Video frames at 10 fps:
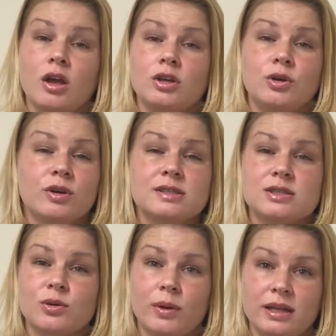You can
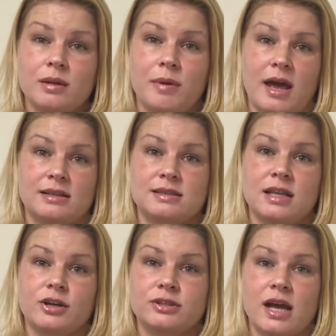screen the pets that
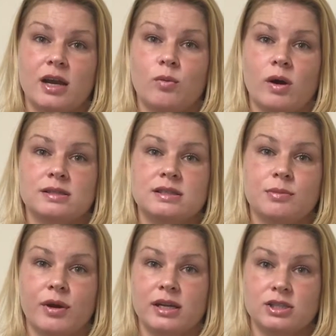your tenant wants to
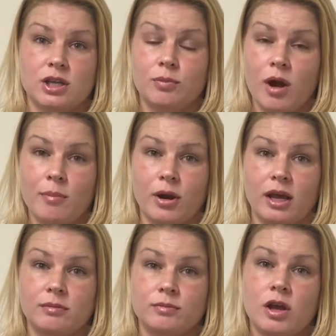bring into the property.